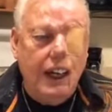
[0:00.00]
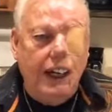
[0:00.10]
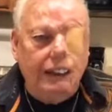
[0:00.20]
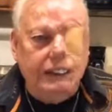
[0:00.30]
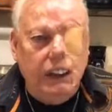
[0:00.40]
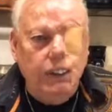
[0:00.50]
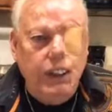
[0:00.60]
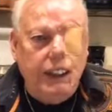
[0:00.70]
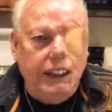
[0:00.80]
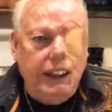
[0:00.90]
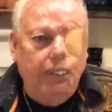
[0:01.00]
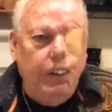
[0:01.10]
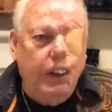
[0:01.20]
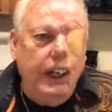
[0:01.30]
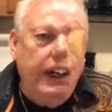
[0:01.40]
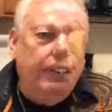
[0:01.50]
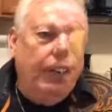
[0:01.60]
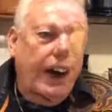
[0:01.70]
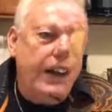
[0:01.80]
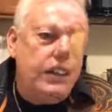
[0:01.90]
until we could put into
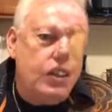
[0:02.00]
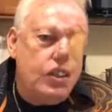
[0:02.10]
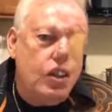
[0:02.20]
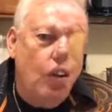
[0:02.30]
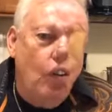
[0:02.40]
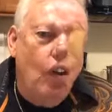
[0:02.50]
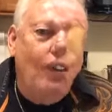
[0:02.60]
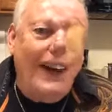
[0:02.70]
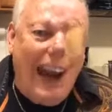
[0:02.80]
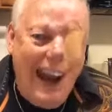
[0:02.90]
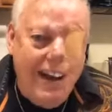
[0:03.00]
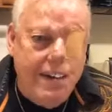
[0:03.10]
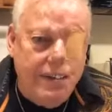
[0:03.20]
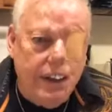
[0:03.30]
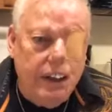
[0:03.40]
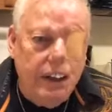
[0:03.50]
practice what we have.